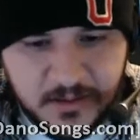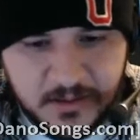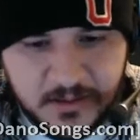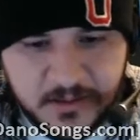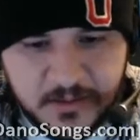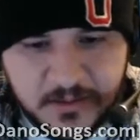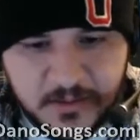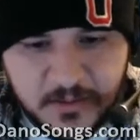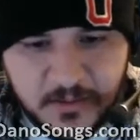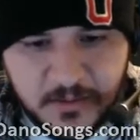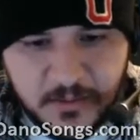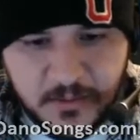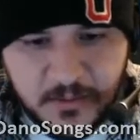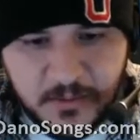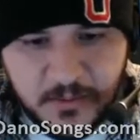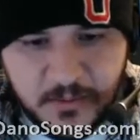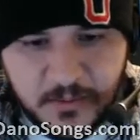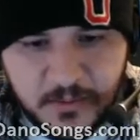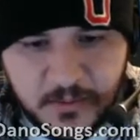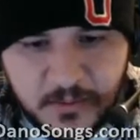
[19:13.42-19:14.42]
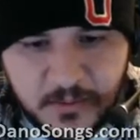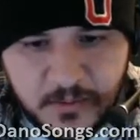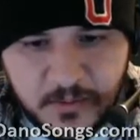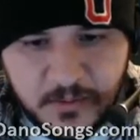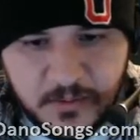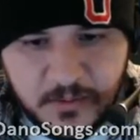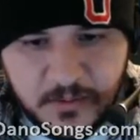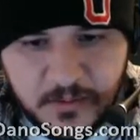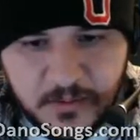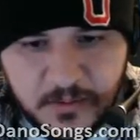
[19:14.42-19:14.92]
So,
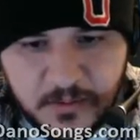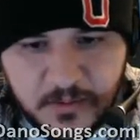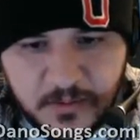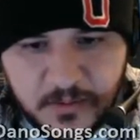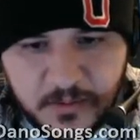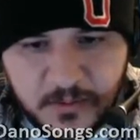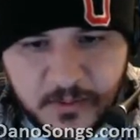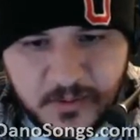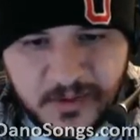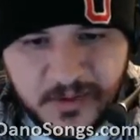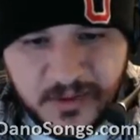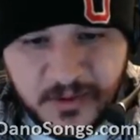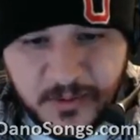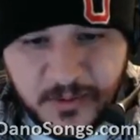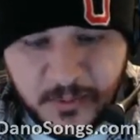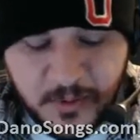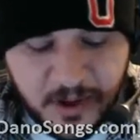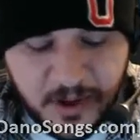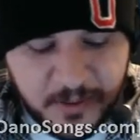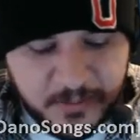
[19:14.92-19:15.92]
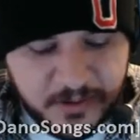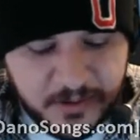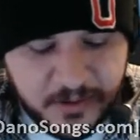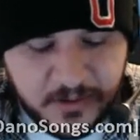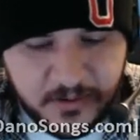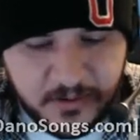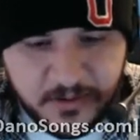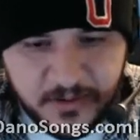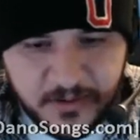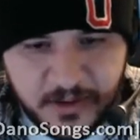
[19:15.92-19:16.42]
we're a little wobbly
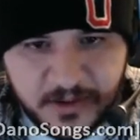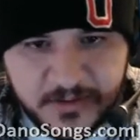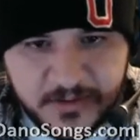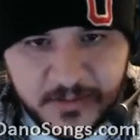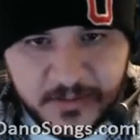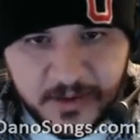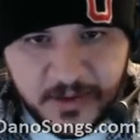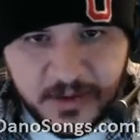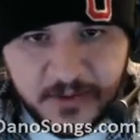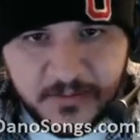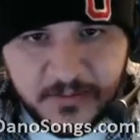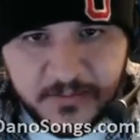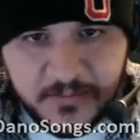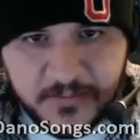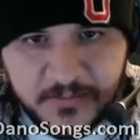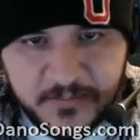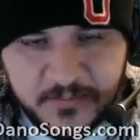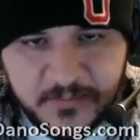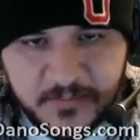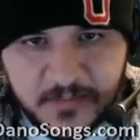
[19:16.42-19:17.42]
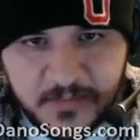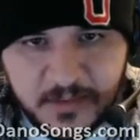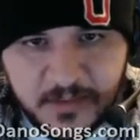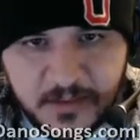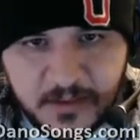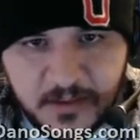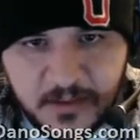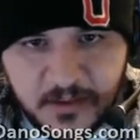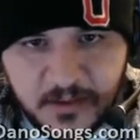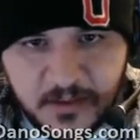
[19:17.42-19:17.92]
here on the launch pad.
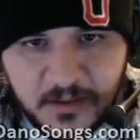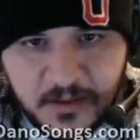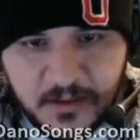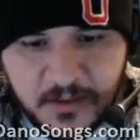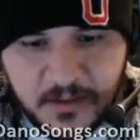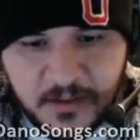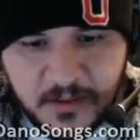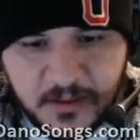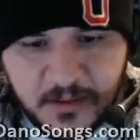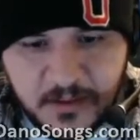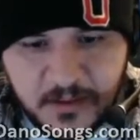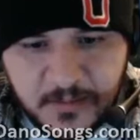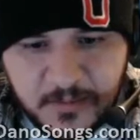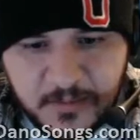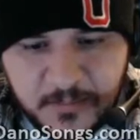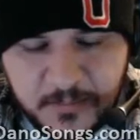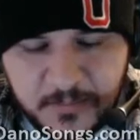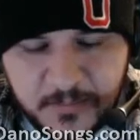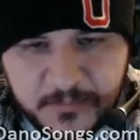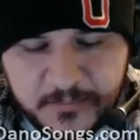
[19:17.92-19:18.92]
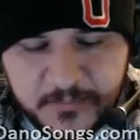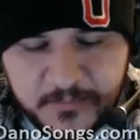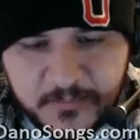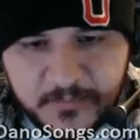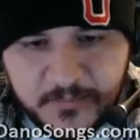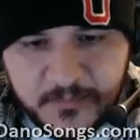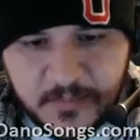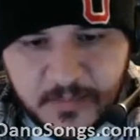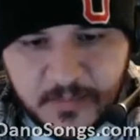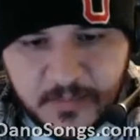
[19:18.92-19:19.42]

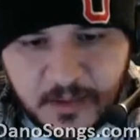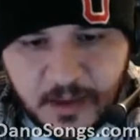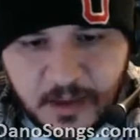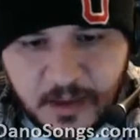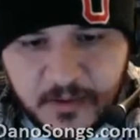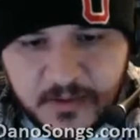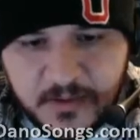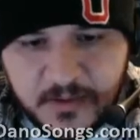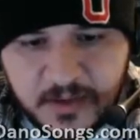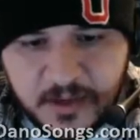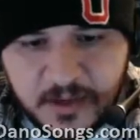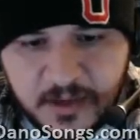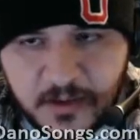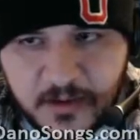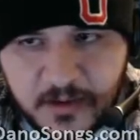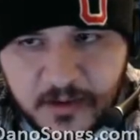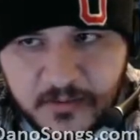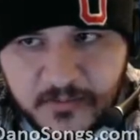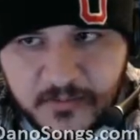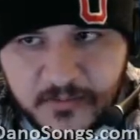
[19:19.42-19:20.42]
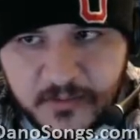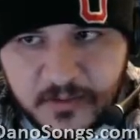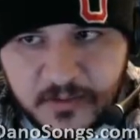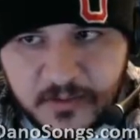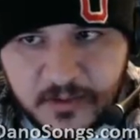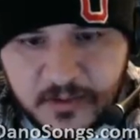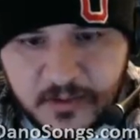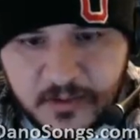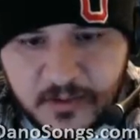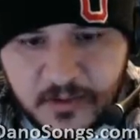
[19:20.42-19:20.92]
I want to take off
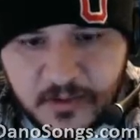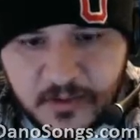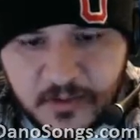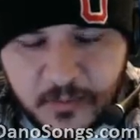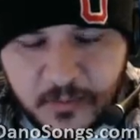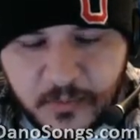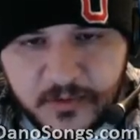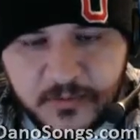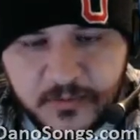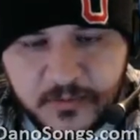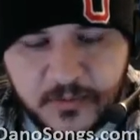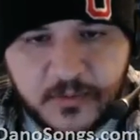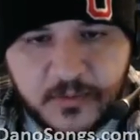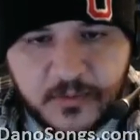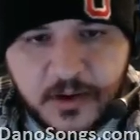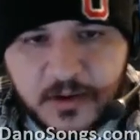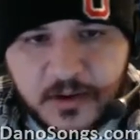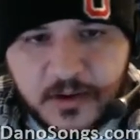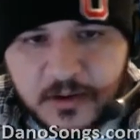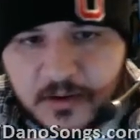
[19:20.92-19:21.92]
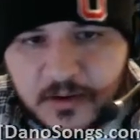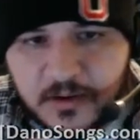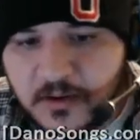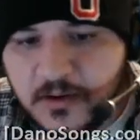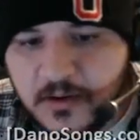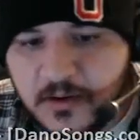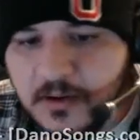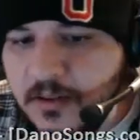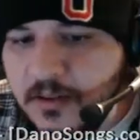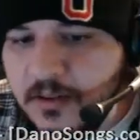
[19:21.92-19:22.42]
retrograde
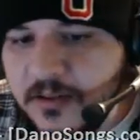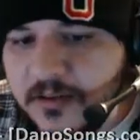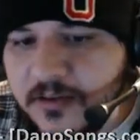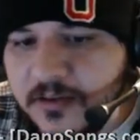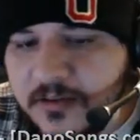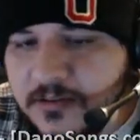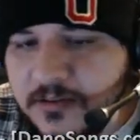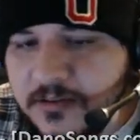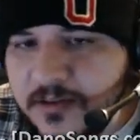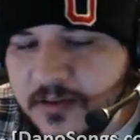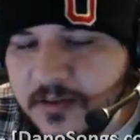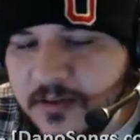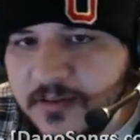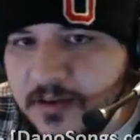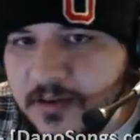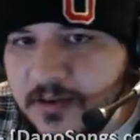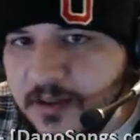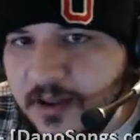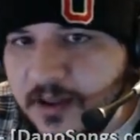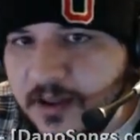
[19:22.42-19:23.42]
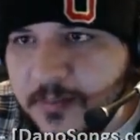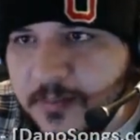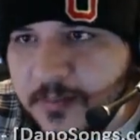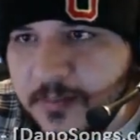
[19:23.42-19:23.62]
here along the 270 line